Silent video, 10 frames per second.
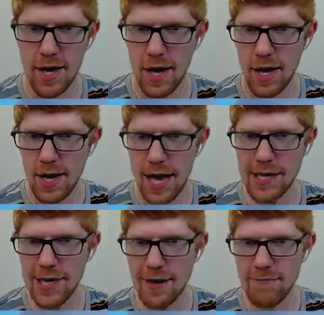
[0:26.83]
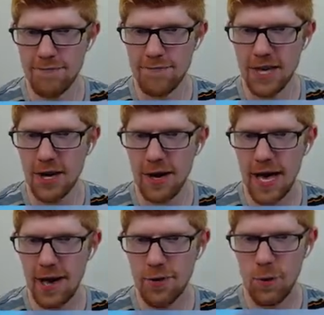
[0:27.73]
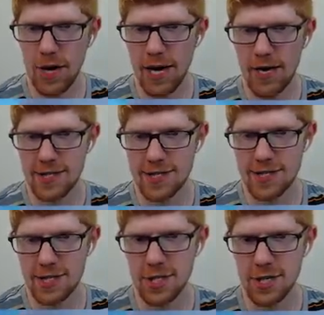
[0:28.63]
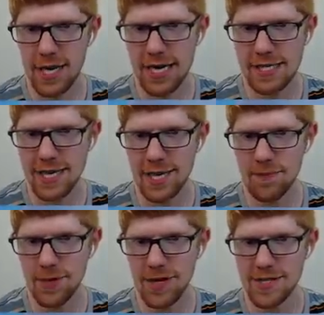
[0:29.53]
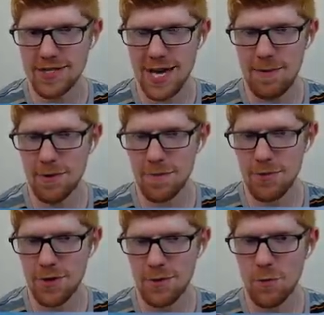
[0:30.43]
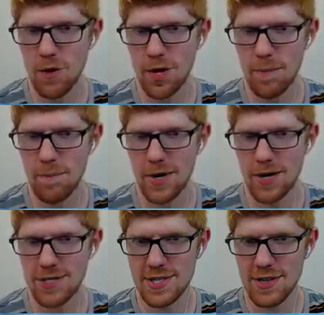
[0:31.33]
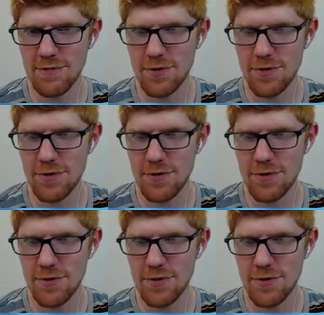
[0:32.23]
Uh, I, I figured out why it's a good idea to play this game with more than one person.